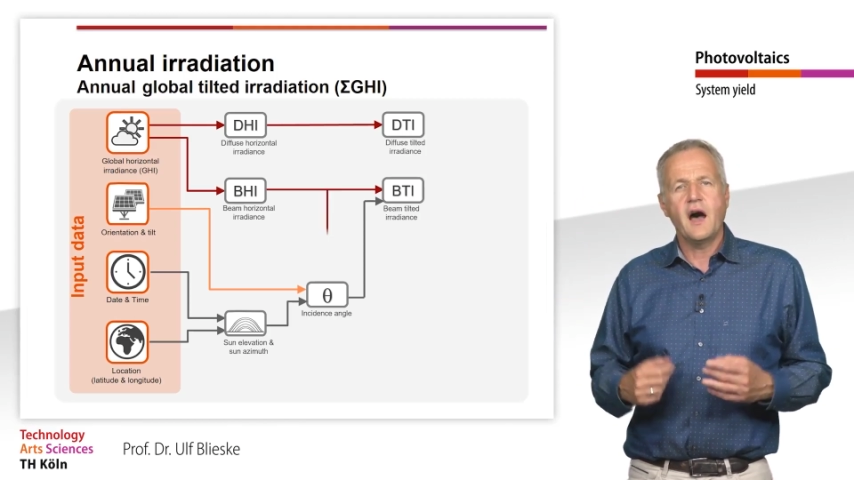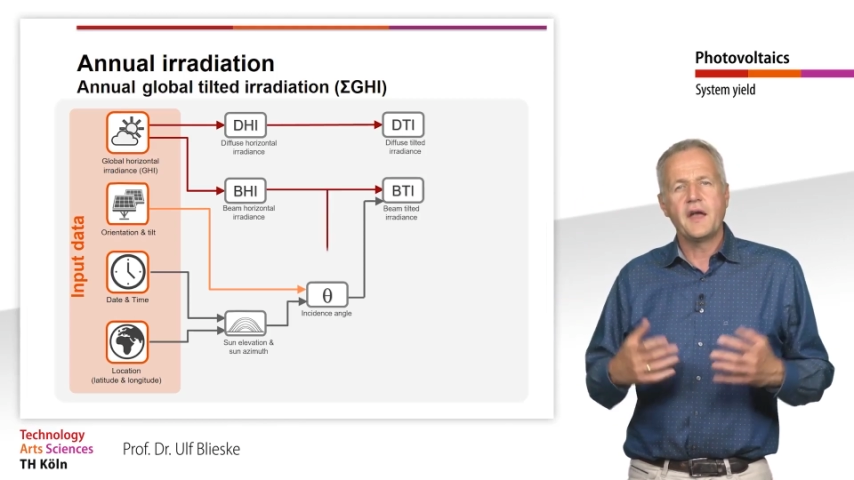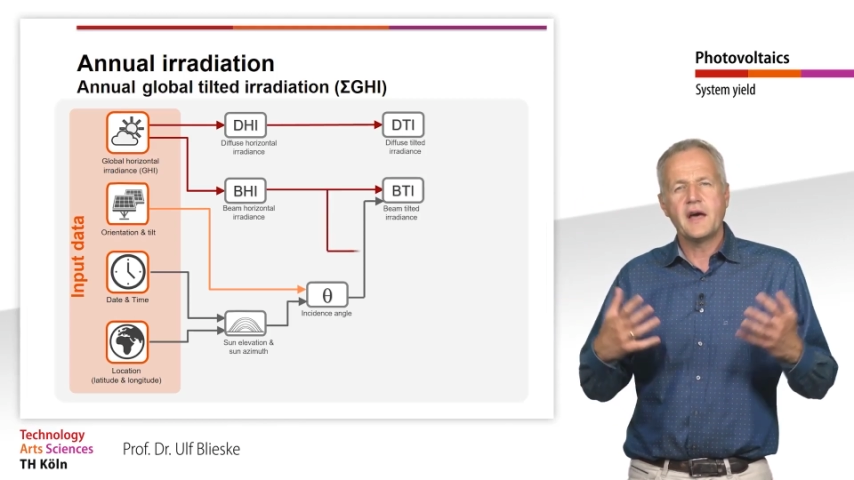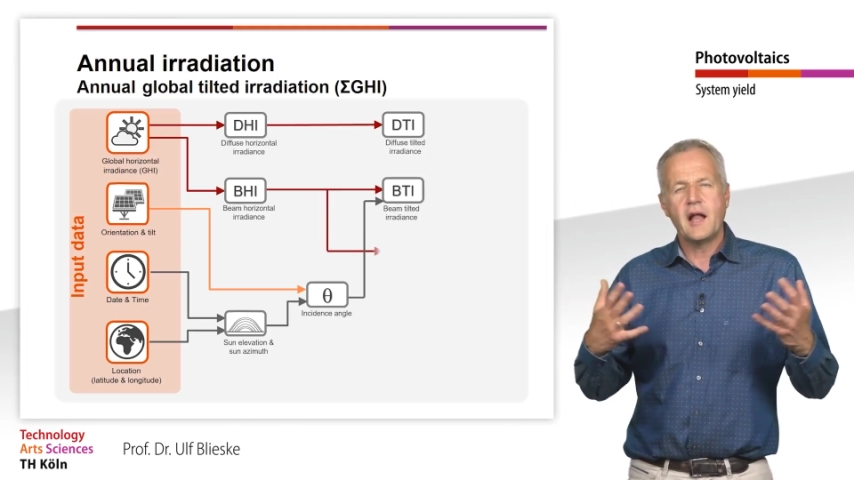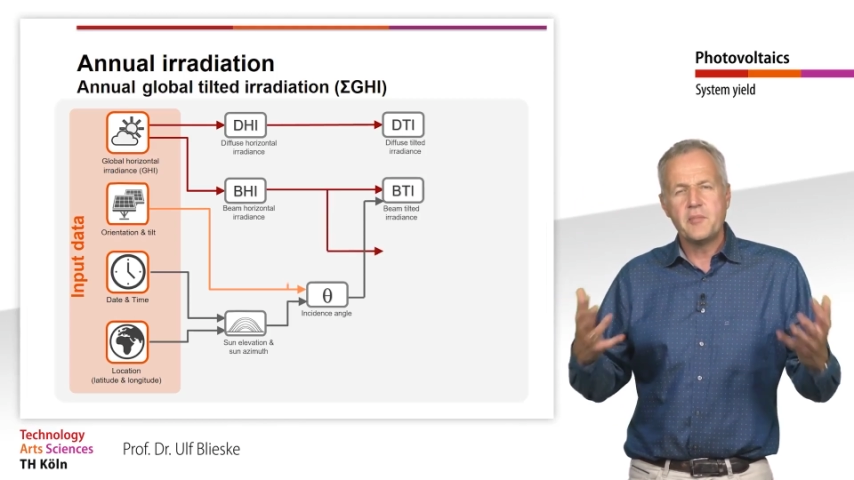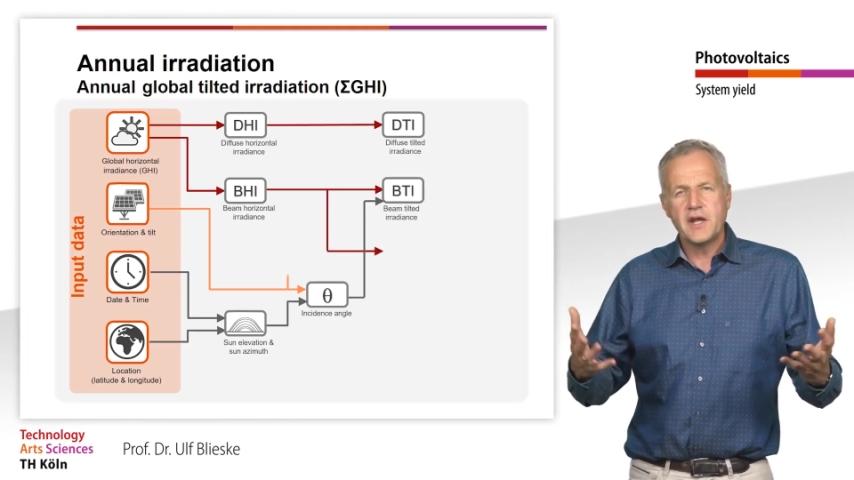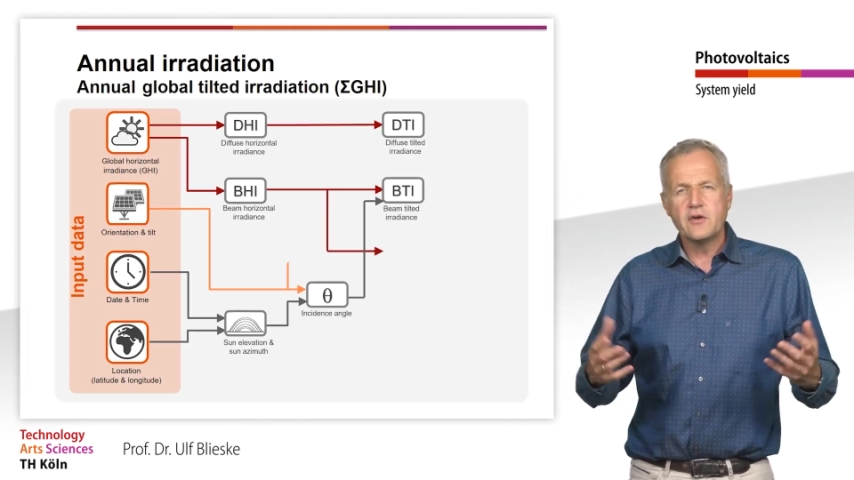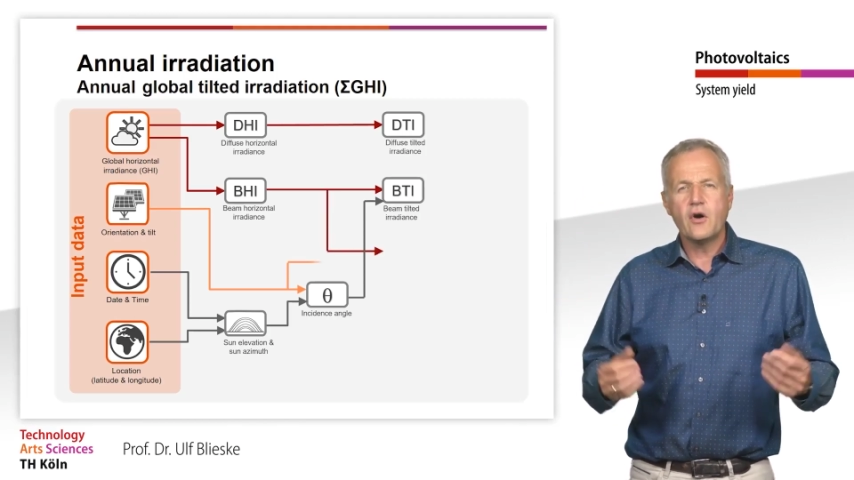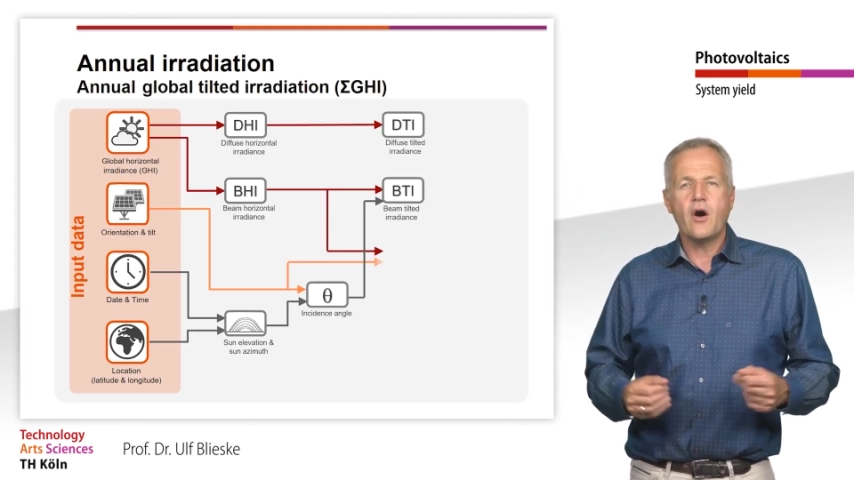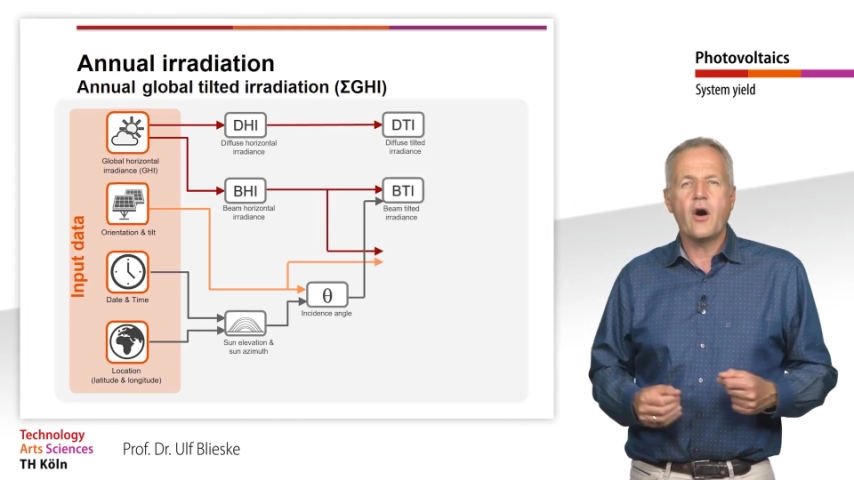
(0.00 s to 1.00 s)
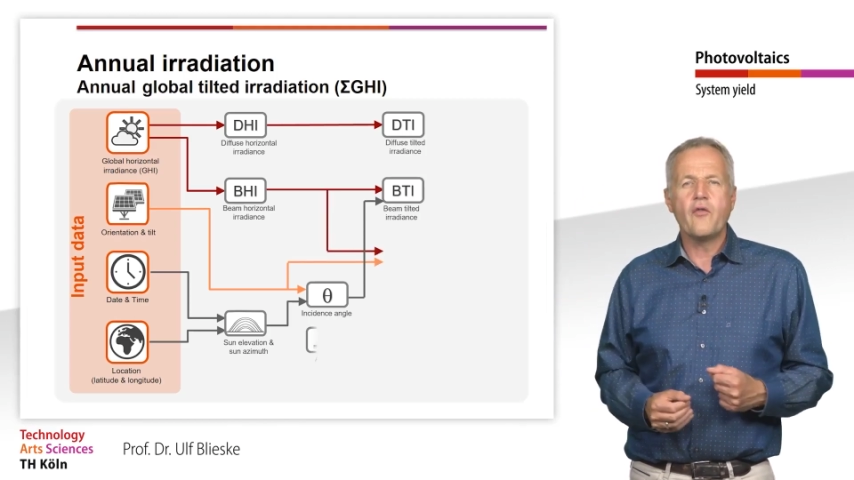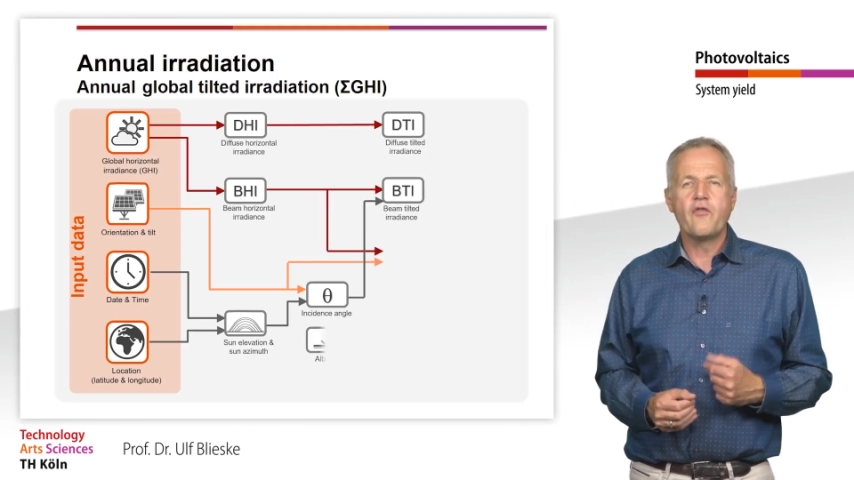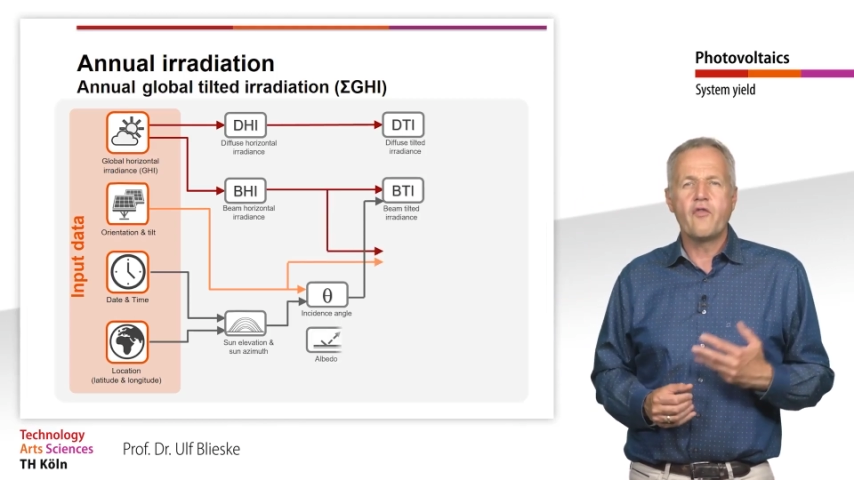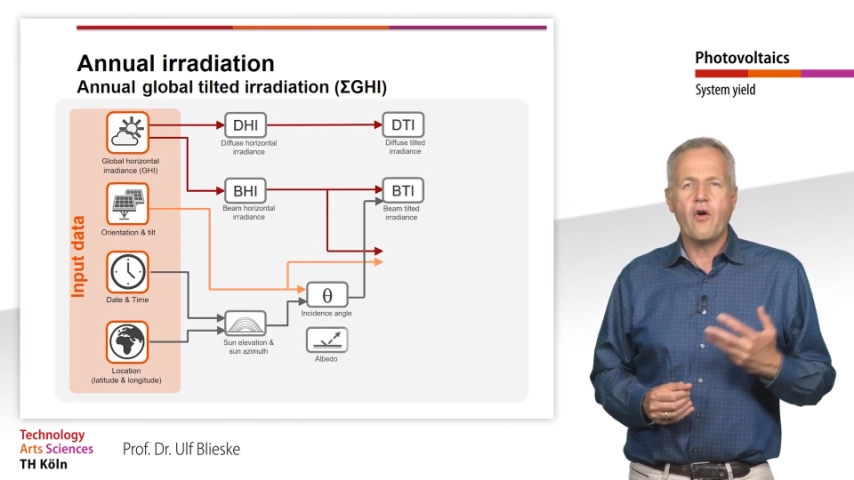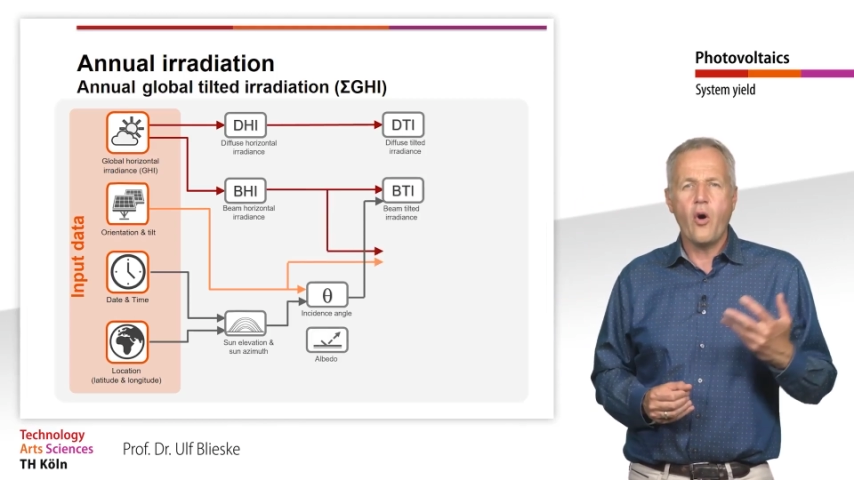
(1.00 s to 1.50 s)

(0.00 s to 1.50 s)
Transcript: An albedo of